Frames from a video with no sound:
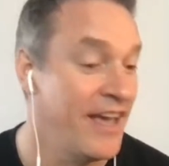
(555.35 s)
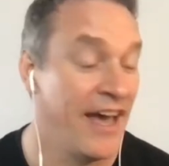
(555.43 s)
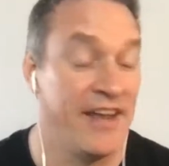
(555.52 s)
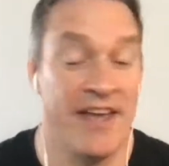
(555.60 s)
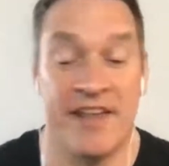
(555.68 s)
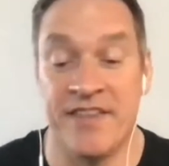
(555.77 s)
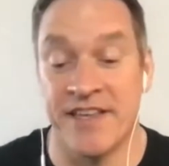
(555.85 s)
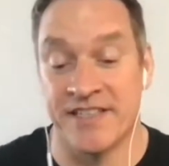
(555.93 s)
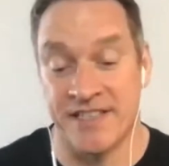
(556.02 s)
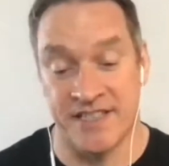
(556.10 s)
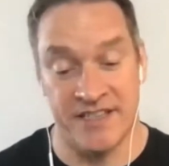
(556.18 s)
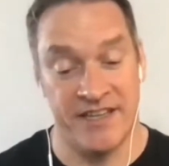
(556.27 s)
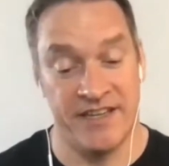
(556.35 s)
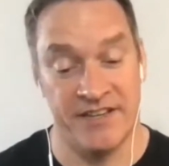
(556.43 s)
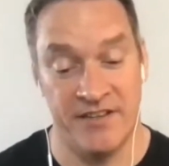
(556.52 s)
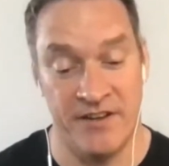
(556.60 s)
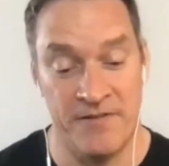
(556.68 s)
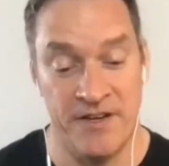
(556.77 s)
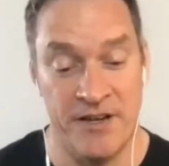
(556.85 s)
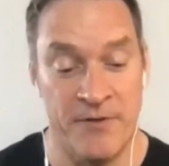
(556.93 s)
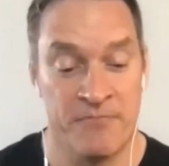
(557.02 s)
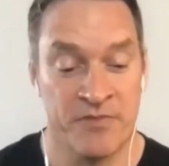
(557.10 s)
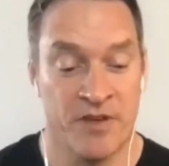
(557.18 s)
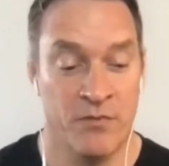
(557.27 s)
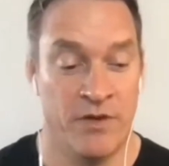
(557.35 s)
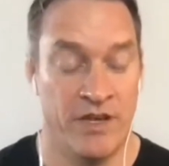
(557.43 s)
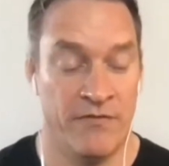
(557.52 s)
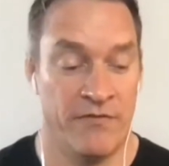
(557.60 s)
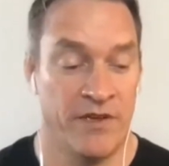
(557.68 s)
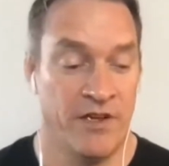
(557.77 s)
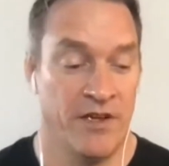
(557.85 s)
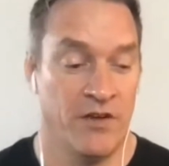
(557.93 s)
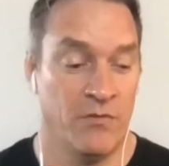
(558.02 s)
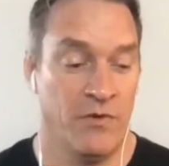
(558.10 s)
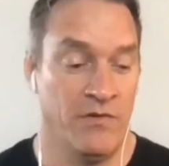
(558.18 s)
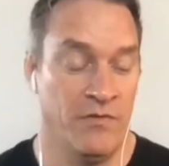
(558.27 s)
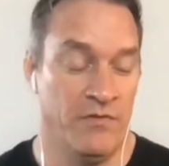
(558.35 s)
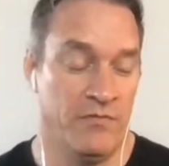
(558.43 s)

And and there's this thing that you know we've we